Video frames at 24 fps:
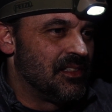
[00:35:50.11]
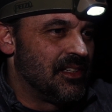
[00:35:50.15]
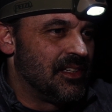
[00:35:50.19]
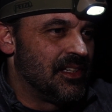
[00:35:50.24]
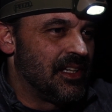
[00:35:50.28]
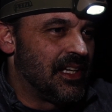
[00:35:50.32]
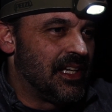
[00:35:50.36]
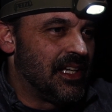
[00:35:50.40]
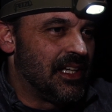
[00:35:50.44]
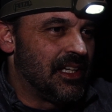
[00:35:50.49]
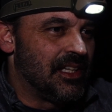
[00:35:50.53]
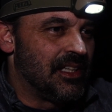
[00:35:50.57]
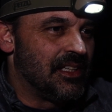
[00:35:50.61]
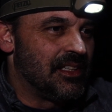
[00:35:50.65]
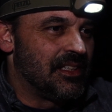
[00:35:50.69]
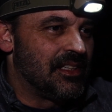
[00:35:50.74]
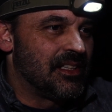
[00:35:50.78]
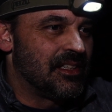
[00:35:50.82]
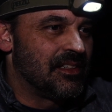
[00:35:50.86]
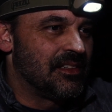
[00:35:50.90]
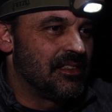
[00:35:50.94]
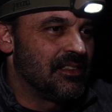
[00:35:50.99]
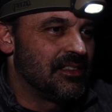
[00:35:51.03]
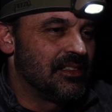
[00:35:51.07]
And
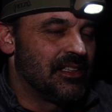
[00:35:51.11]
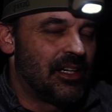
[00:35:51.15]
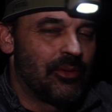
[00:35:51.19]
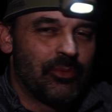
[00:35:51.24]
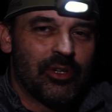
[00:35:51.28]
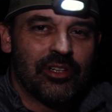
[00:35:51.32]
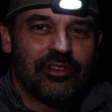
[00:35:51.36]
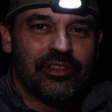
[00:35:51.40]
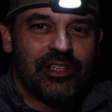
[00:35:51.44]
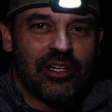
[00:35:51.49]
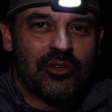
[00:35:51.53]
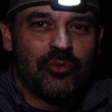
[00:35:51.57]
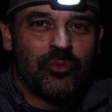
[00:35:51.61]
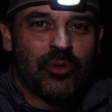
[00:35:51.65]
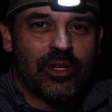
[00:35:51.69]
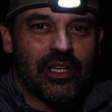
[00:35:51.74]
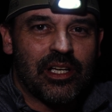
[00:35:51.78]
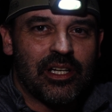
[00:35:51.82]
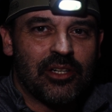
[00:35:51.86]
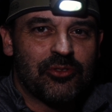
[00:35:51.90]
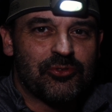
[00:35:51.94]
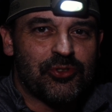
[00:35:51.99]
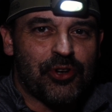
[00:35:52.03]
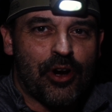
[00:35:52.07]
I really don't want to
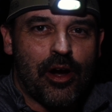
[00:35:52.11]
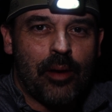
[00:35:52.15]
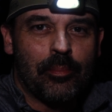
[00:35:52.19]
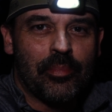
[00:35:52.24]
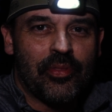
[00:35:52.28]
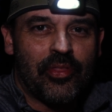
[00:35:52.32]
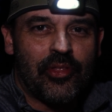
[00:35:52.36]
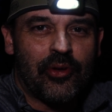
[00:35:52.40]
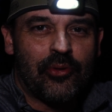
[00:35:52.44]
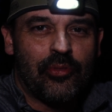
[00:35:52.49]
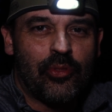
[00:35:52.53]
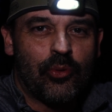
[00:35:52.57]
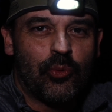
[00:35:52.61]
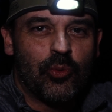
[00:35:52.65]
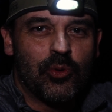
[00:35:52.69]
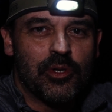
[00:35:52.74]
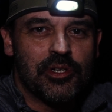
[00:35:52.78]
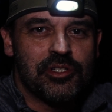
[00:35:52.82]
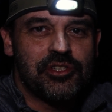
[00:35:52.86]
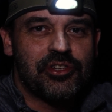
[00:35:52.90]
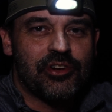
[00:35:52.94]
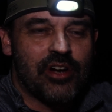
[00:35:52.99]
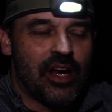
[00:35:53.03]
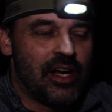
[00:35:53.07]
go tromping through the
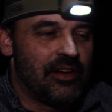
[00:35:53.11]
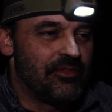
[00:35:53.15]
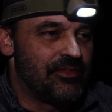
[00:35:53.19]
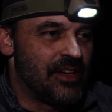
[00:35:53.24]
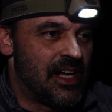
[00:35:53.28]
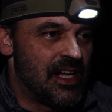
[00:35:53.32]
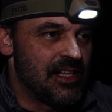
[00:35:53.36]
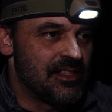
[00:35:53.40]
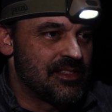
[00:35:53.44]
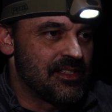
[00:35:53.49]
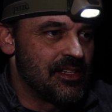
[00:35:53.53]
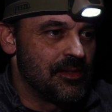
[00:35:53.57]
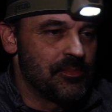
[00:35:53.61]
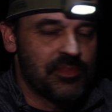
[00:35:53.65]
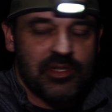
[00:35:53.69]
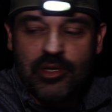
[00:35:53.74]
woods trying to find some.